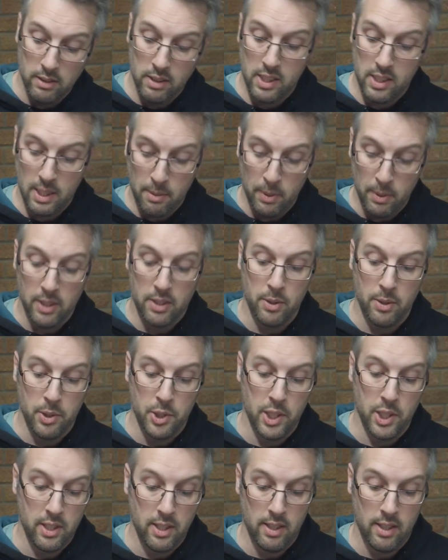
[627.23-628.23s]
similar to a
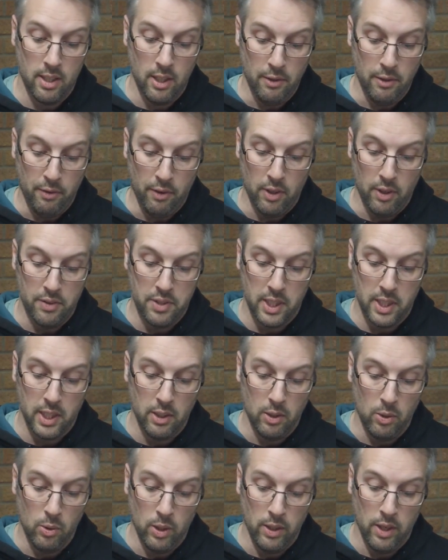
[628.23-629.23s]
GT35
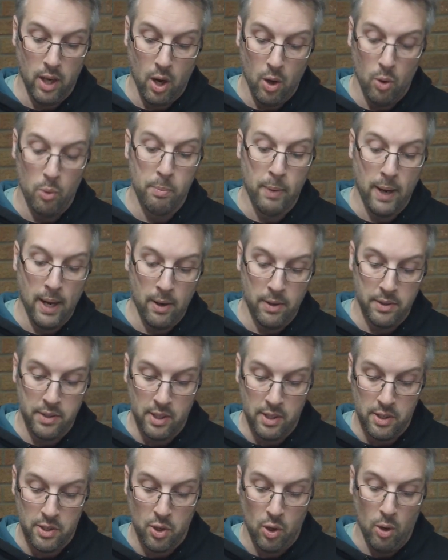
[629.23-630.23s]
single, and hold power to
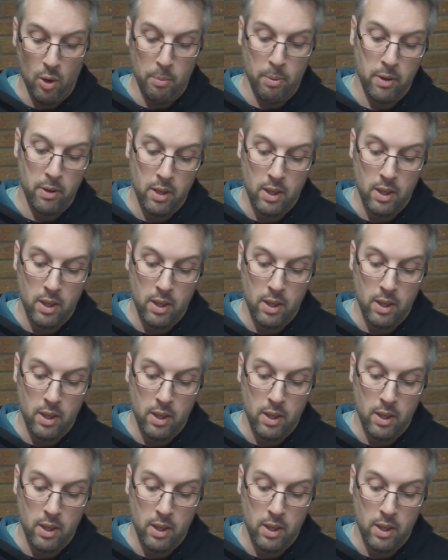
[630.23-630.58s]
the top